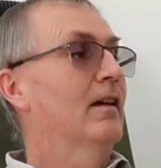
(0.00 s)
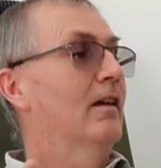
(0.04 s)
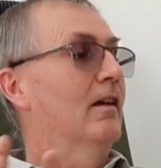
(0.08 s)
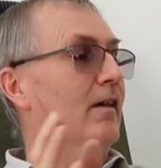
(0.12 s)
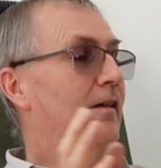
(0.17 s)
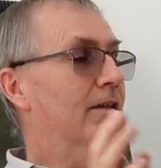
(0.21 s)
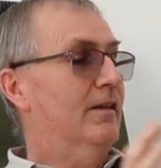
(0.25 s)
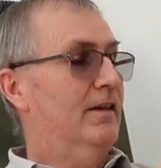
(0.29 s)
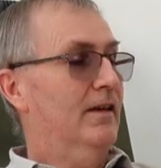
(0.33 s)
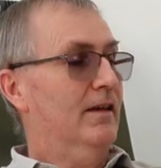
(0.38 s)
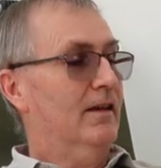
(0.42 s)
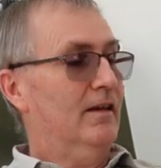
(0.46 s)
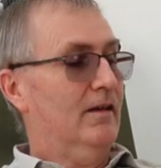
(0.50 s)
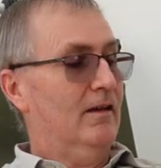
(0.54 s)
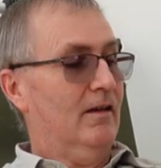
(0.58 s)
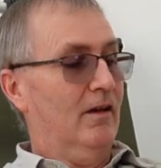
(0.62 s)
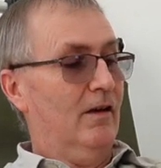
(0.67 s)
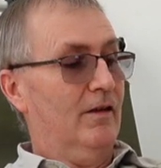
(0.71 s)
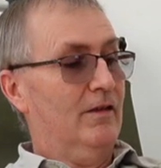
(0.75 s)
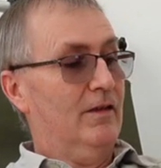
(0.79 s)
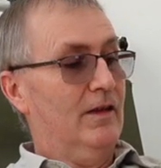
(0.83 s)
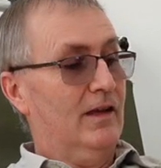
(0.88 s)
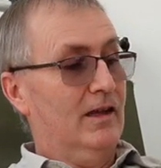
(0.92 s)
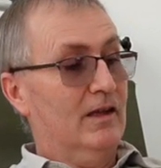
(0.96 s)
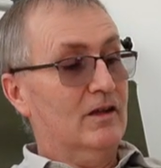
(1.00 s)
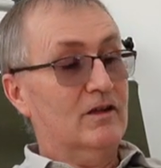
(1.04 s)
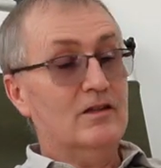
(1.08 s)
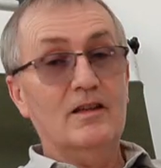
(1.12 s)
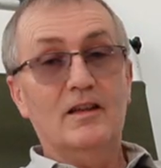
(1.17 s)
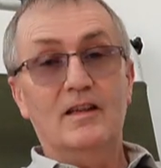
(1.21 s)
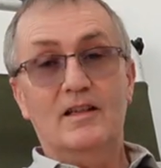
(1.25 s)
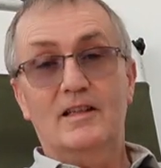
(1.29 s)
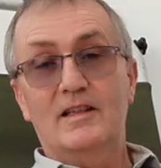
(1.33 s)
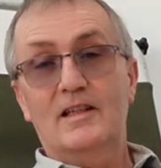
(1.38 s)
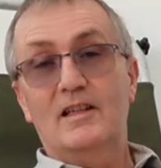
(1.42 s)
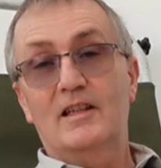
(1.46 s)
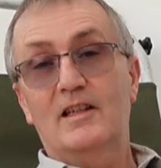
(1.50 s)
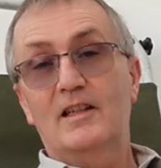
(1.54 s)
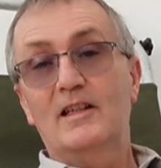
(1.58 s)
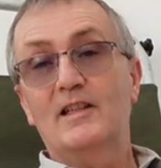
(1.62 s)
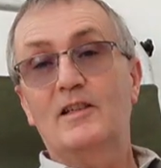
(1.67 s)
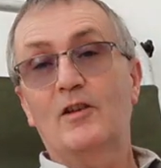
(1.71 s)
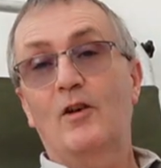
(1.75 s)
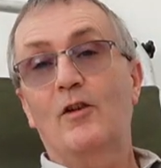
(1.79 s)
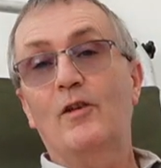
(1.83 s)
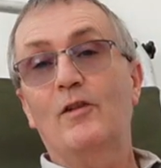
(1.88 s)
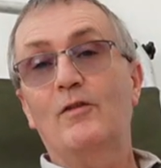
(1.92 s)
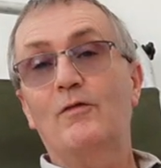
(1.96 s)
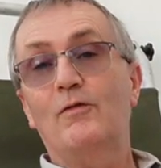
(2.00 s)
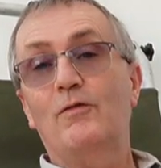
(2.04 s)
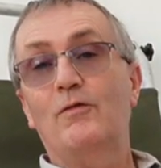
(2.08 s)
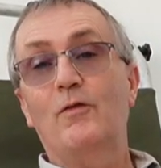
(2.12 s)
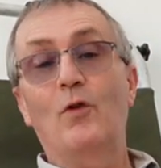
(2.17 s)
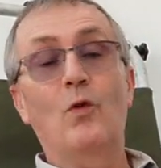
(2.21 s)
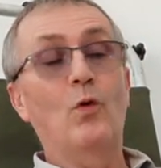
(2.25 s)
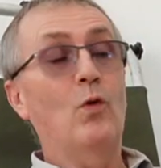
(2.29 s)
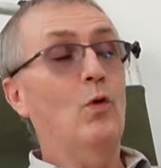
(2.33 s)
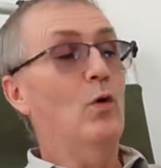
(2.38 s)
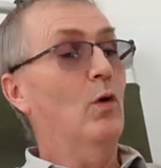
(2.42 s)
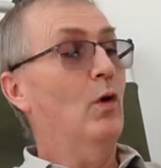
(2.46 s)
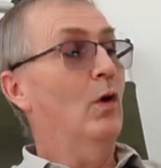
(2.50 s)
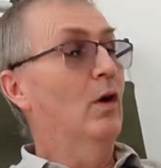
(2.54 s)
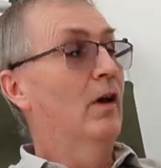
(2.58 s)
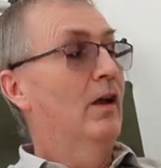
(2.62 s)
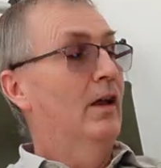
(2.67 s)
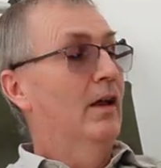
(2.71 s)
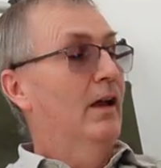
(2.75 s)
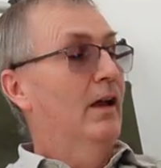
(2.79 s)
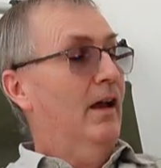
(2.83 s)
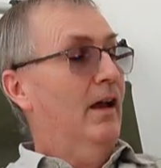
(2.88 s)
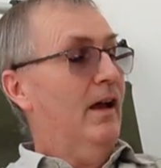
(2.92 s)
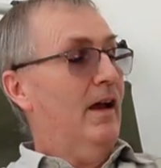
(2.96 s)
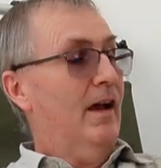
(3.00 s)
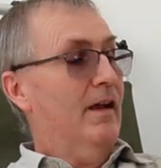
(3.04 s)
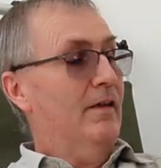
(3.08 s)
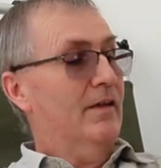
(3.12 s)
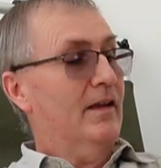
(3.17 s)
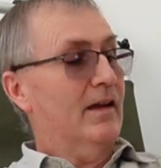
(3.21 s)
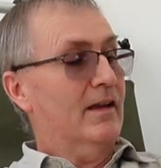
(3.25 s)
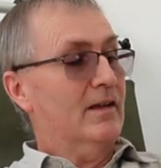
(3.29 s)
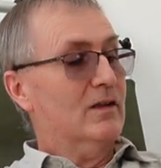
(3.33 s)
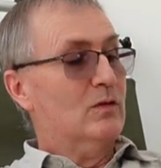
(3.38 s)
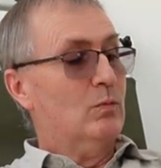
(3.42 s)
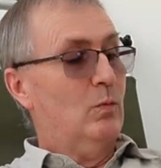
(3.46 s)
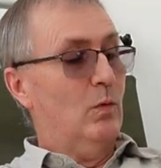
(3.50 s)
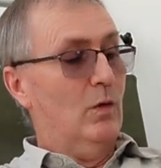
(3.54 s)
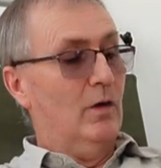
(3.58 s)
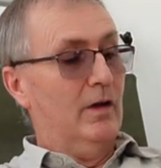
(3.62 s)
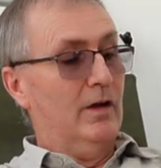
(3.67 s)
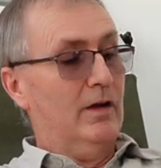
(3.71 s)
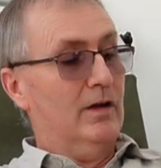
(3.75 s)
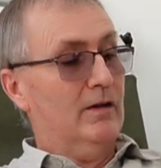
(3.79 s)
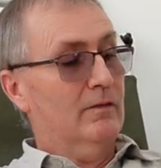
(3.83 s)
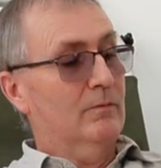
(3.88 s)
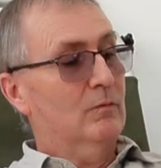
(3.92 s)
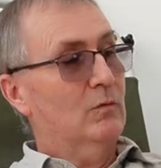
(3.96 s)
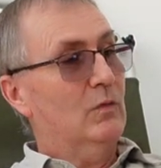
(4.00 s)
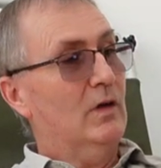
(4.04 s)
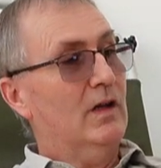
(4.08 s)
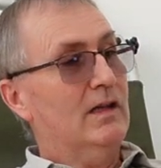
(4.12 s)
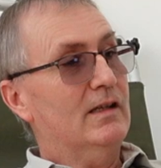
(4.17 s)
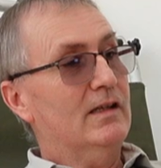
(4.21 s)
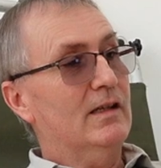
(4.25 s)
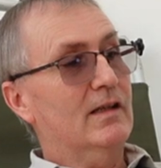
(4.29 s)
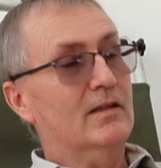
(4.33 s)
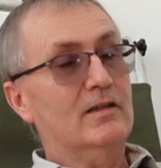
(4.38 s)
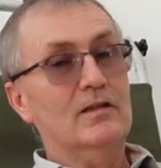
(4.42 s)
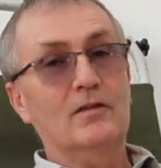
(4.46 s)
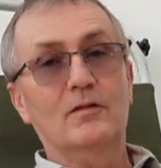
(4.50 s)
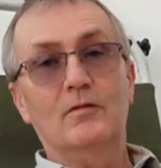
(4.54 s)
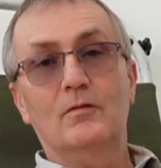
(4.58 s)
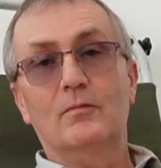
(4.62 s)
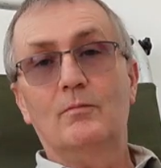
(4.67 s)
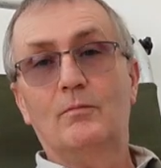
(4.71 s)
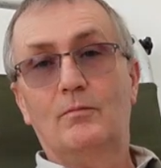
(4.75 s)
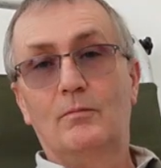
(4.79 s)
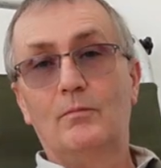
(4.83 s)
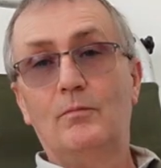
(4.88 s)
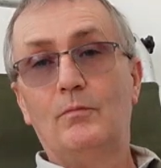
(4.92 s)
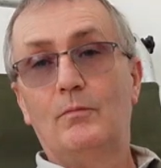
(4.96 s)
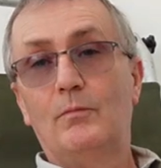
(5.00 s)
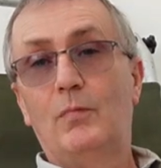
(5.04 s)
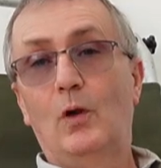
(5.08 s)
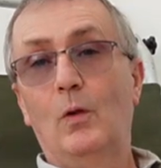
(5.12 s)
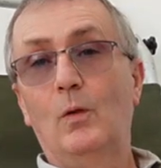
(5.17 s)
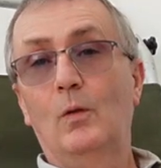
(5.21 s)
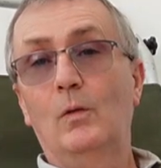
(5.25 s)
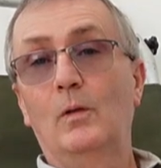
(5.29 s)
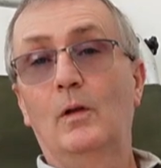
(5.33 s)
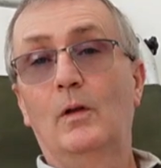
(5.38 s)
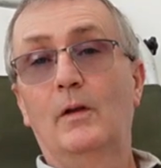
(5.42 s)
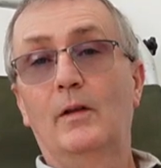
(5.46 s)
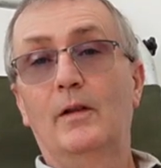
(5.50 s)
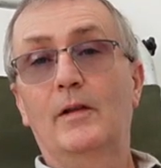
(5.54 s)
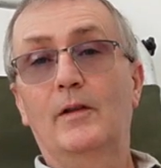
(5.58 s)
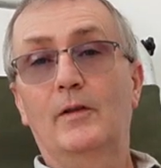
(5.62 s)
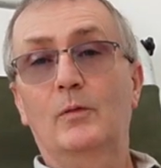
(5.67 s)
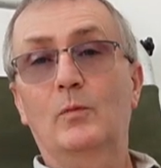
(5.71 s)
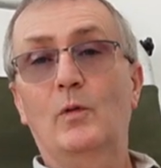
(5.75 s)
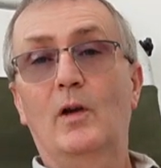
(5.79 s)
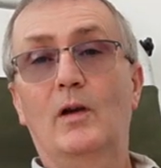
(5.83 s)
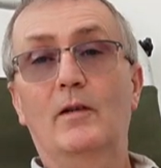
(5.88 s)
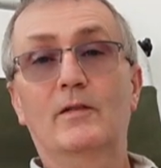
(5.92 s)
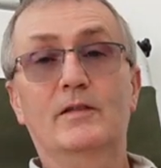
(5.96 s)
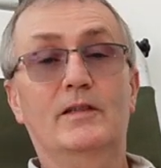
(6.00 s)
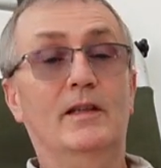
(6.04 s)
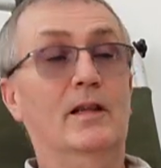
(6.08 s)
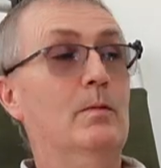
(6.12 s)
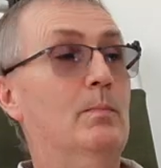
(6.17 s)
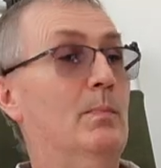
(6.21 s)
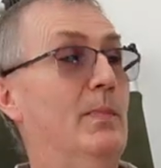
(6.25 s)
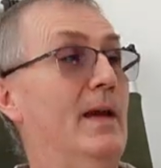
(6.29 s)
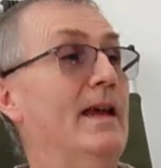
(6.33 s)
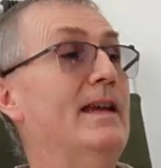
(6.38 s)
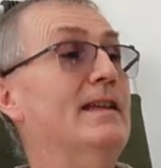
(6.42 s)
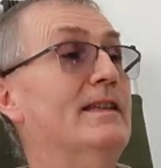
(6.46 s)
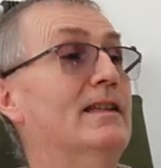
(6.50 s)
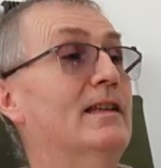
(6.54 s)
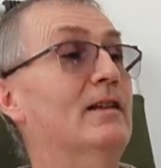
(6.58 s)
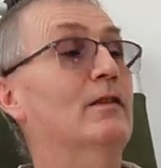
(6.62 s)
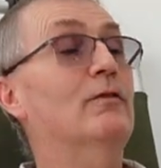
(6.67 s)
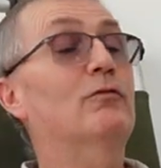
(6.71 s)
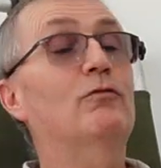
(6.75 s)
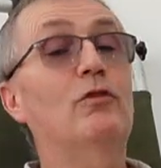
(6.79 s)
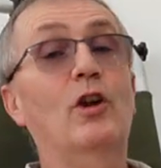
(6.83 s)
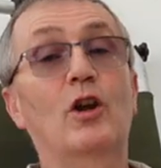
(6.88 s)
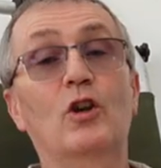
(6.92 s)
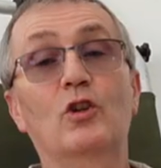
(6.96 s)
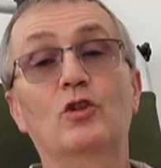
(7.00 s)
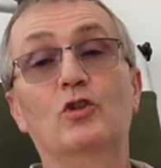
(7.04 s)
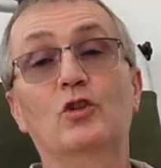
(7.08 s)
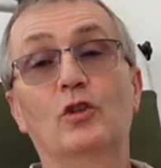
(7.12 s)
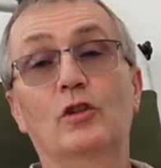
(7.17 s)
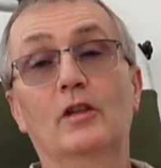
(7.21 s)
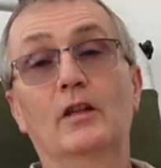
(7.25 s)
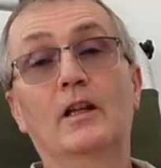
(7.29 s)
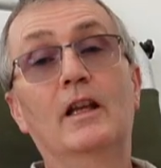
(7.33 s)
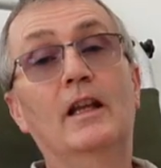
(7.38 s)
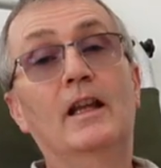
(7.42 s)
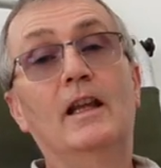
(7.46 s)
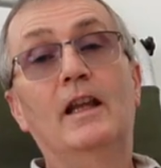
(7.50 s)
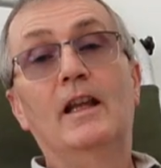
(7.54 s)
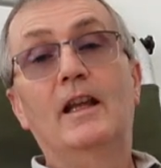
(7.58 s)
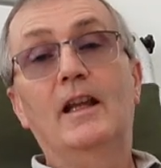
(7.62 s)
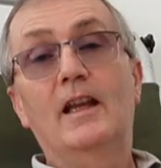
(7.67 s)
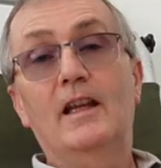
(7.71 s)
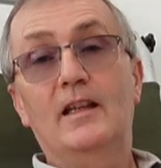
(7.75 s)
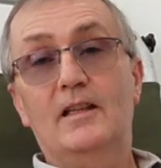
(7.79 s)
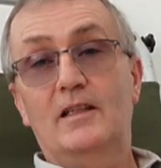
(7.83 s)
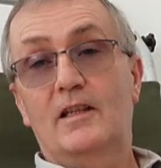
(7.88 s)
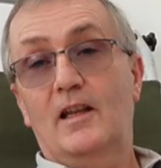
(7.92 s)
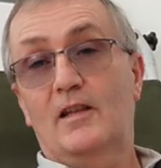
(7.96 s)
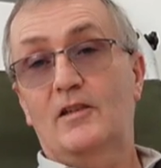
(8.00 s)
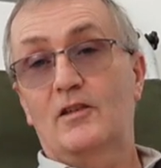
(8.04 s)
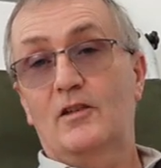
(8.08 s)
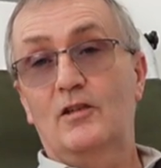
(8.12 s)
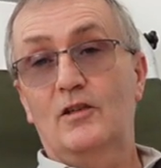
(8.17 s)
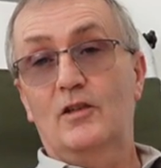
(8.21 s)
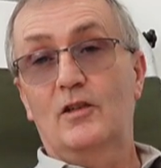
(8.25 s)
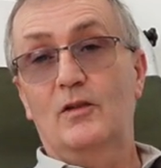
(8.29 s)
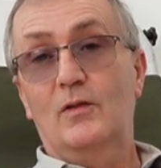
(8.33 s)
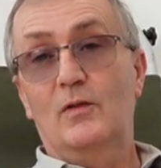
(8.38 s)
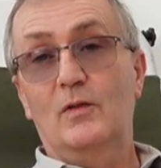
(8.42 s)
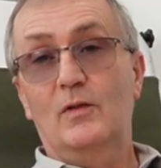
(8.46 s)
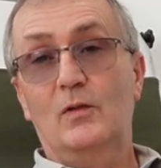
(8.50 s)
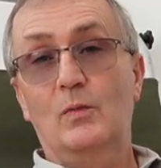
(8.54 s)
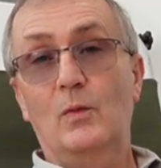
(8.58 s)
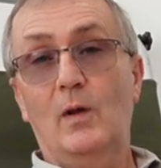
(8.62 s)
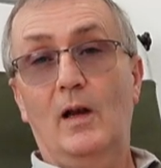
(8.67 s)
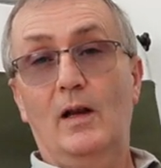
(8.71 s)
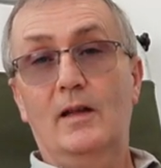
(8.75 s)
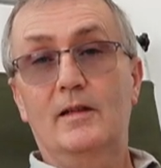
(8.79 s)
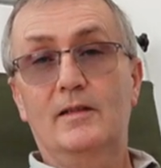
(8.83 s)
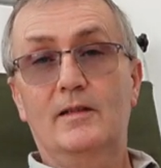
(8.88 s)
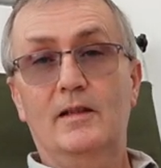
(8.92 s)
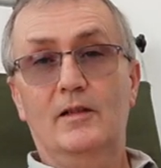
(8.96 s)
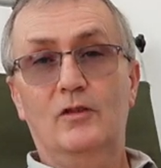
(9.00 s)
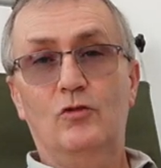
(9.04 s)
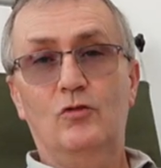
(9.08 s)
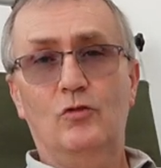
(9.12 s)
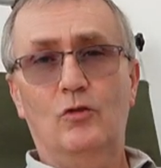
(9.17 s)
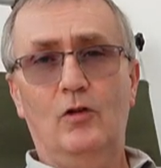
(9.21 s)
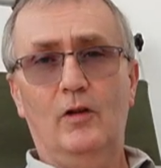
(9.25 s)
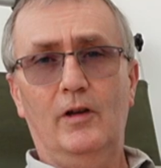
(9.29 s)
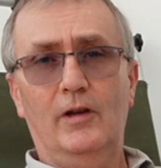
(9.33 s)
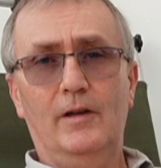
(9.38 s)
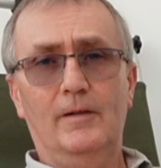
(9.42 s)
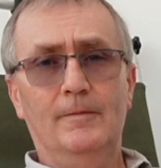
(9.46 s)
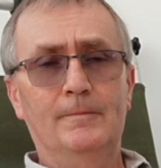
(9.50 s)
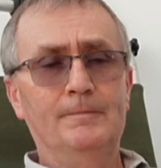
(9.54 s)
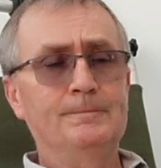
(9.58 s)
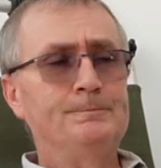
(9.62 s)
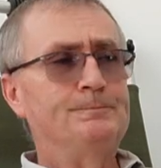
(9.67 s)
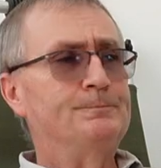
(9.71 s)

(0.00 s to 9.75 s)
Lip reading: I think it's a design flaw, and that's why it doesn't pull as well. So the basic function, it doesn't do as well as this trolley.